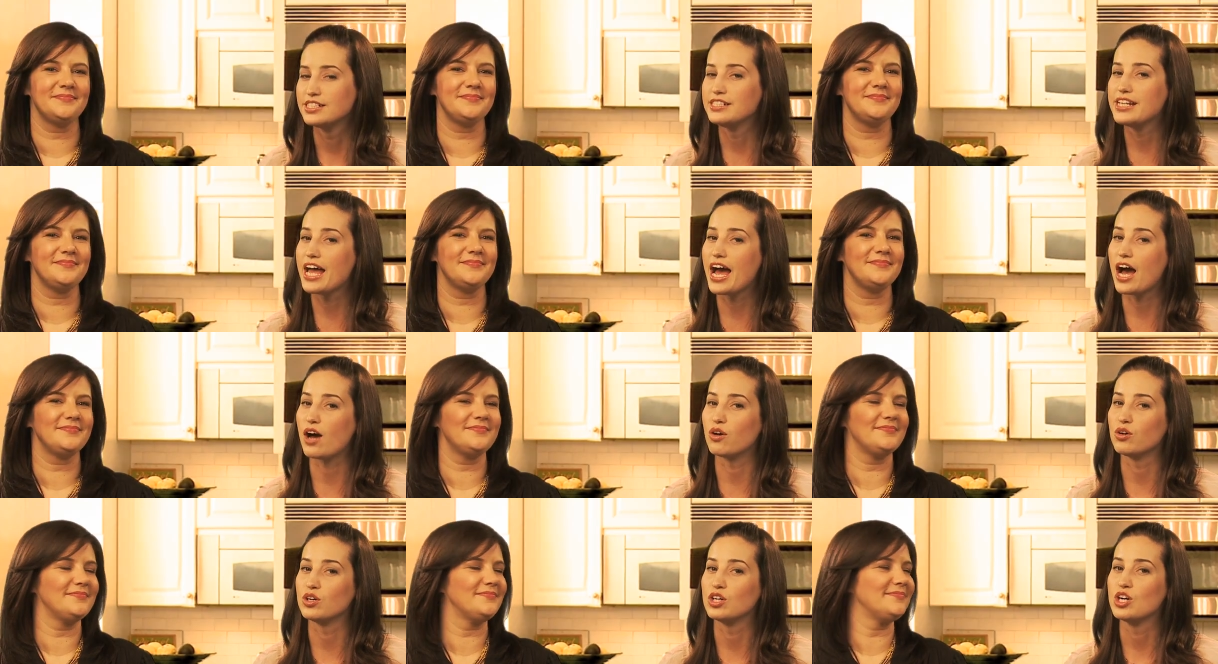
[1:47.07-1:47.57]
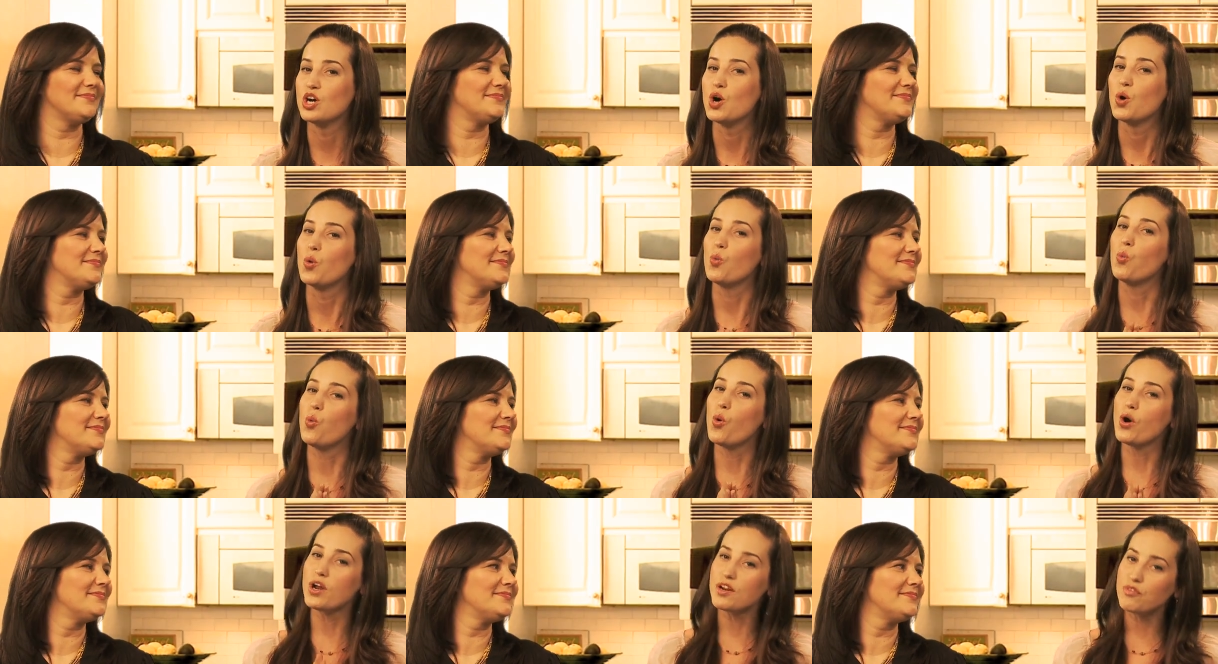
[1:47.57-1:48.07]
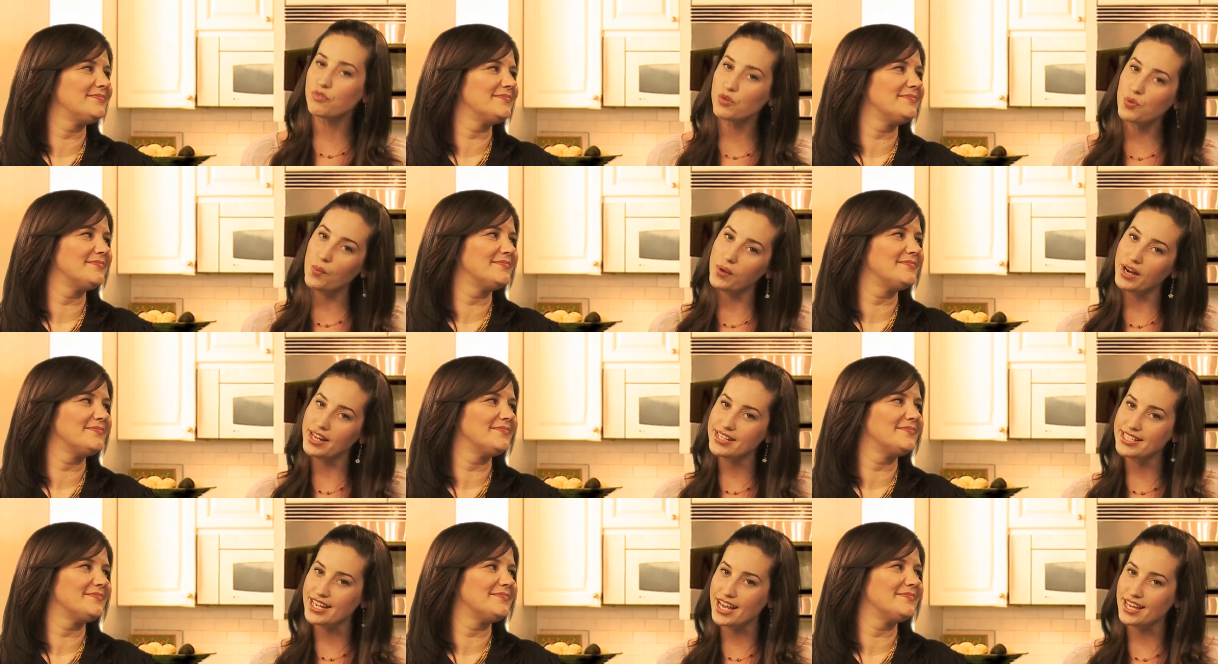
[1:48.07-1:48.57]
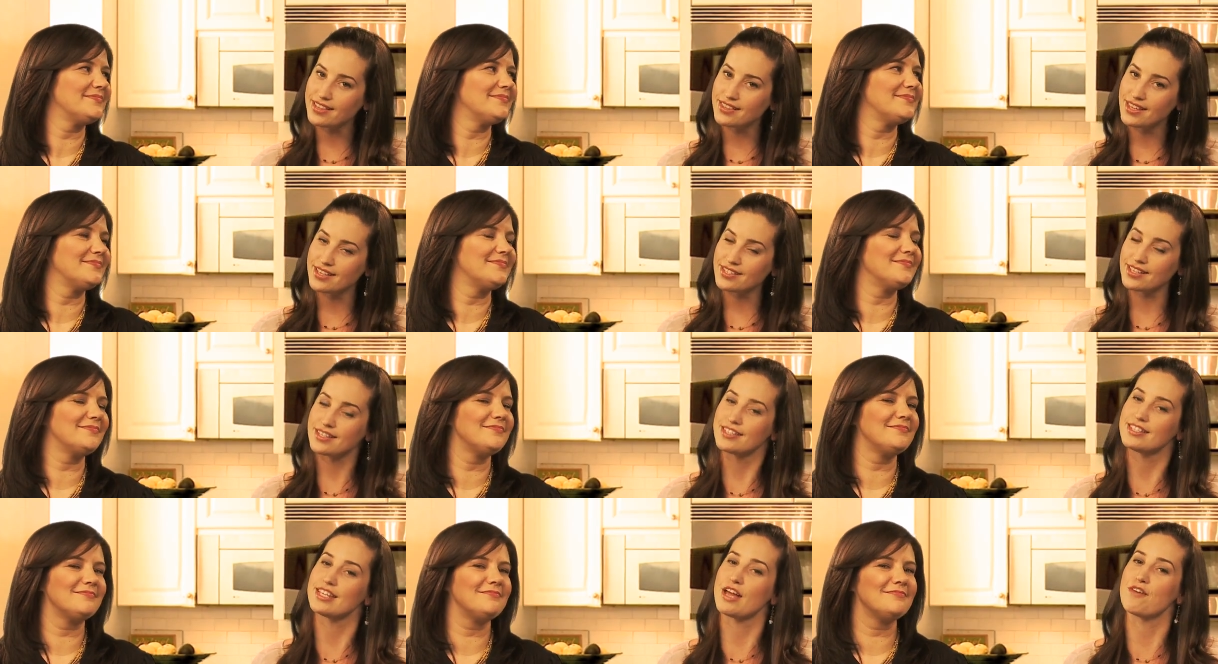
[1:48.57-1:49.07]
Speaker 1: Now, what if we want to take
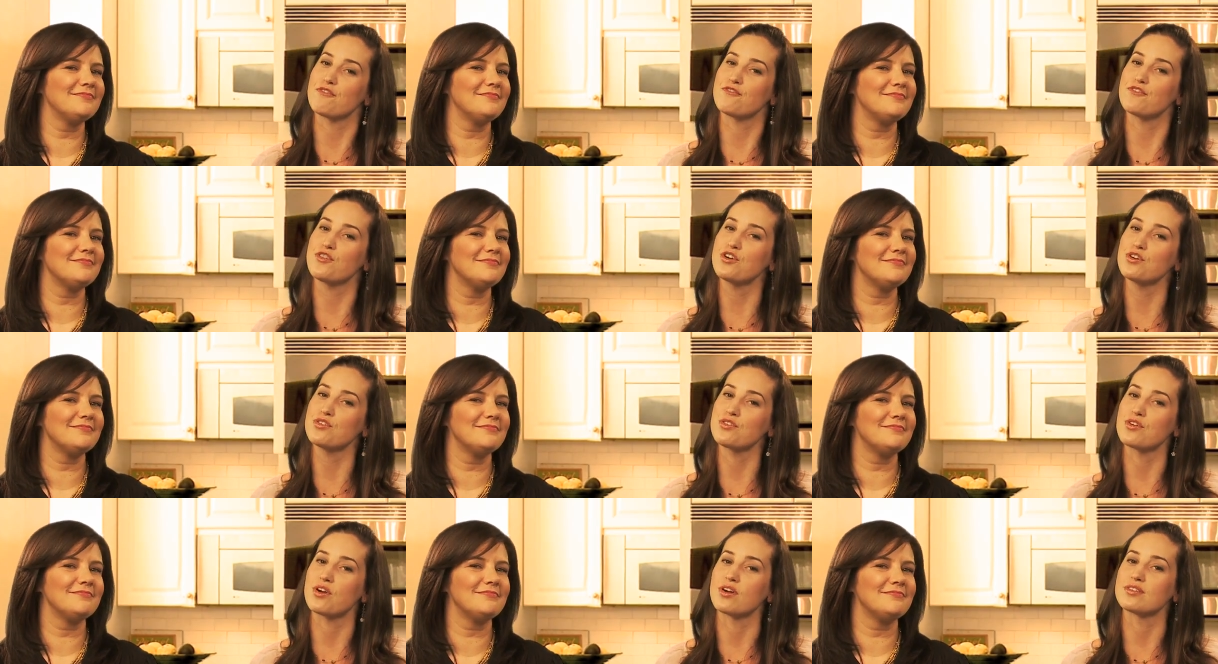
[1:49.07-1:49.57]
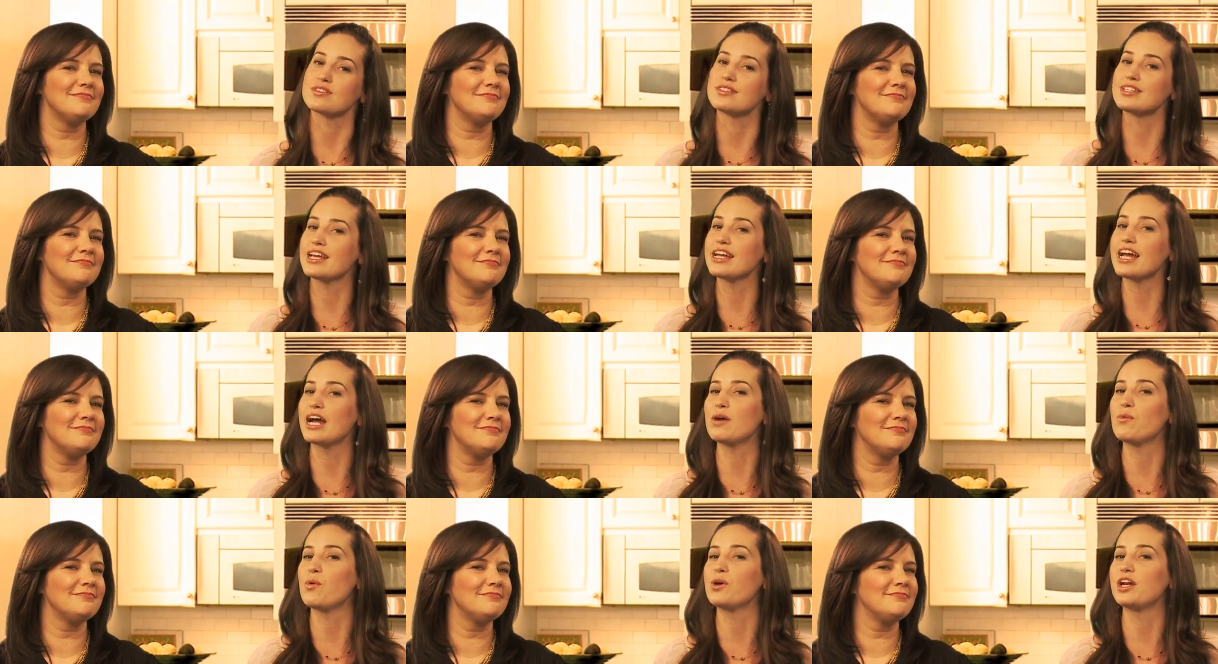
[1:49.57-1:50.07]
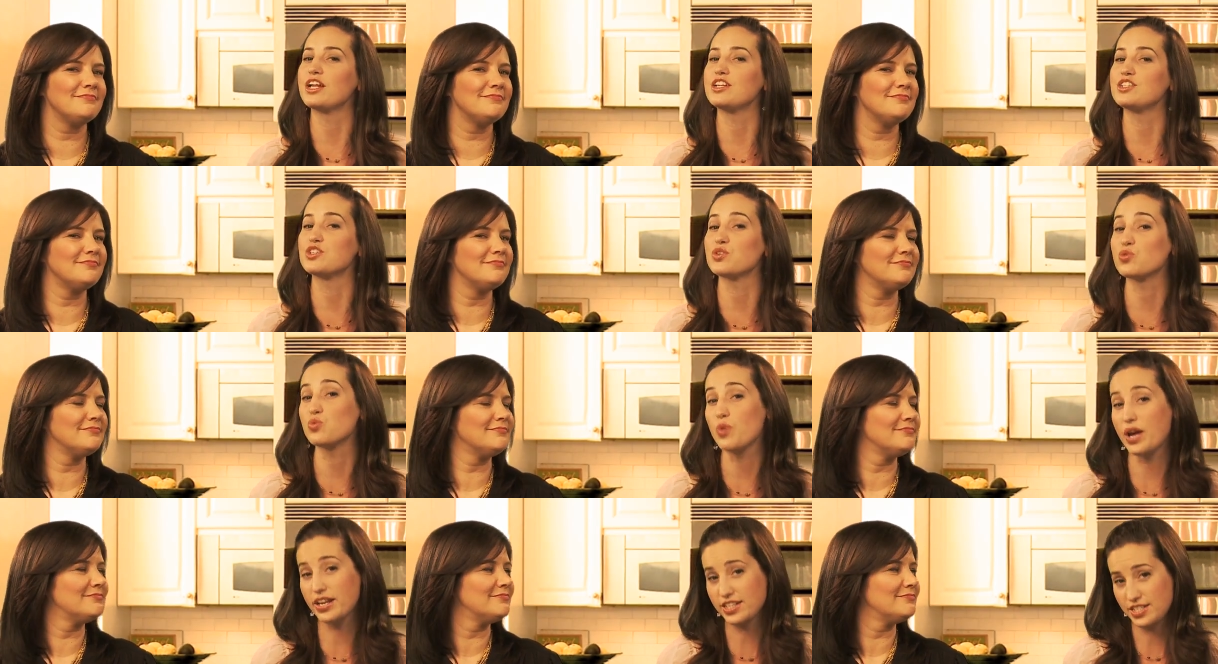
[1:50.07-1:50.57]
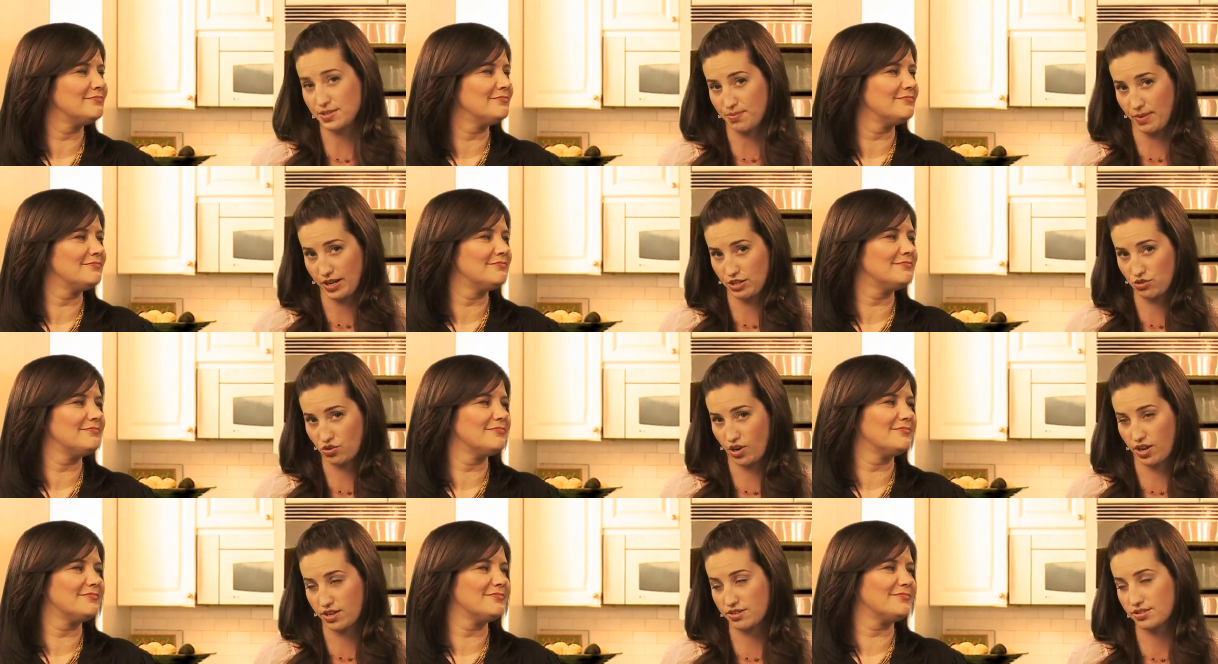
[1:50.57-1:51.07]
this a step further? Say I wanted to rent
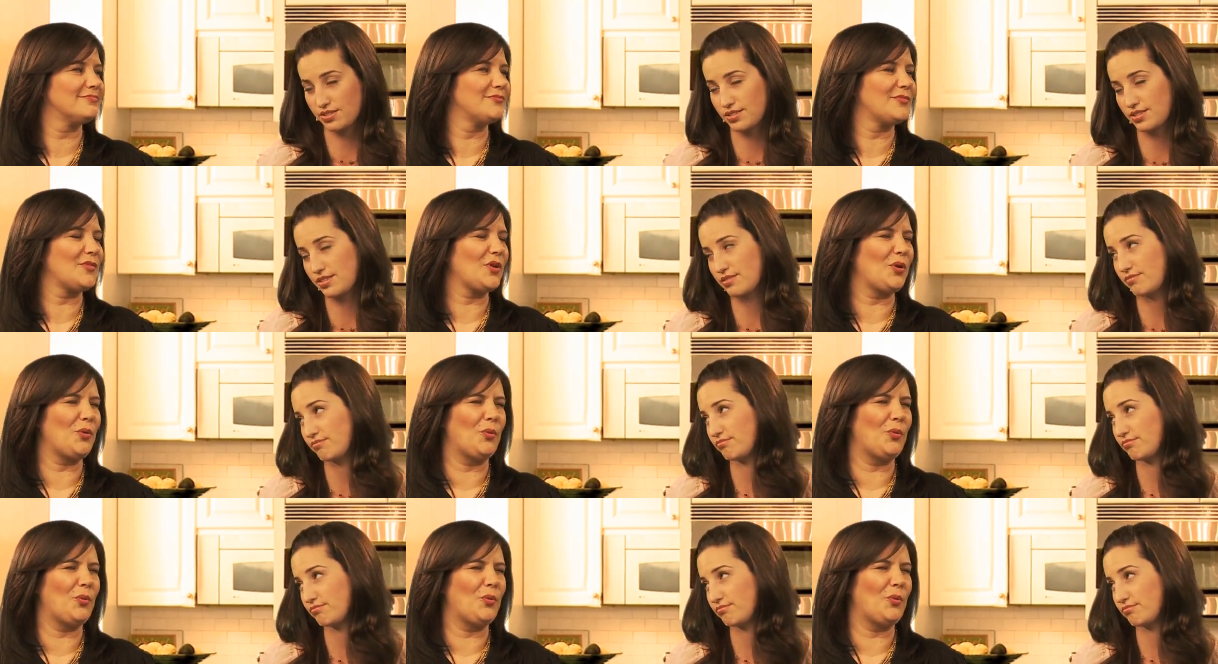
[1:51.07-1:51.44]
my dress.